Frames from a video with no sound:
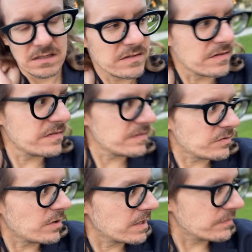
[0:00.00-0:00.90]
It's a
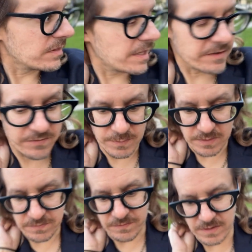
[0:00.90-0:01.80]
story of life, my
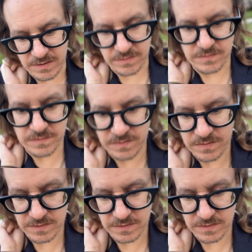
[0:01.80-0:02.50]
friends.